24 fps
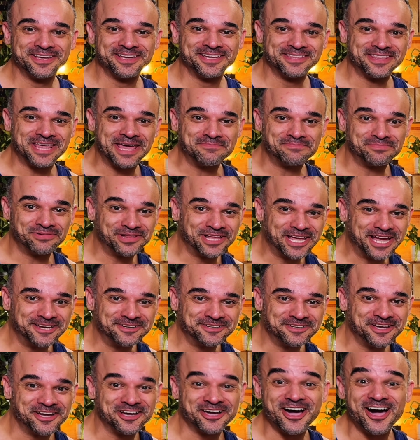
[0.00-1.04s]
that
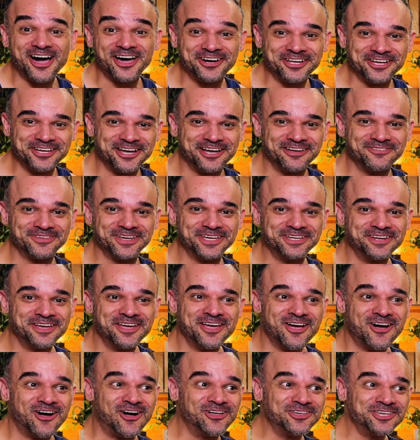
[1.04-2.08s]
plant, a cutting of it,
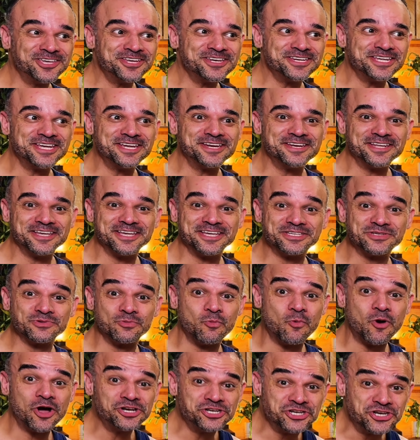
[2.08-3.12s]
all you need is
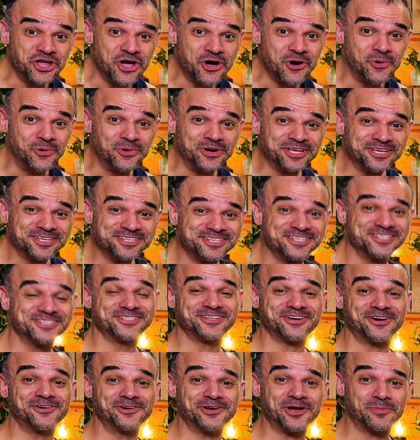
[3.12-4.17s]
one node to
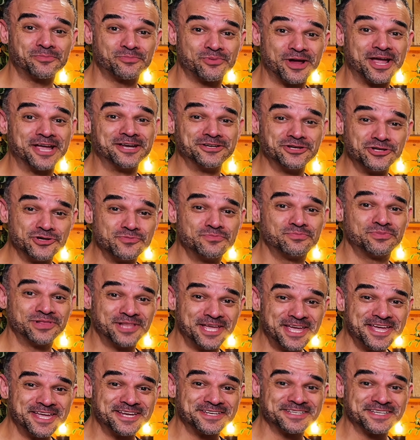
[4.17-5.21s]
start a brand new
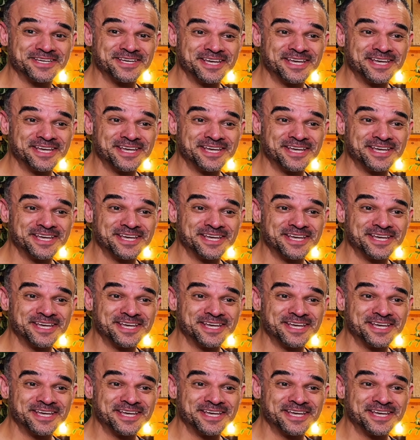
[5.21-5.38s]
plant.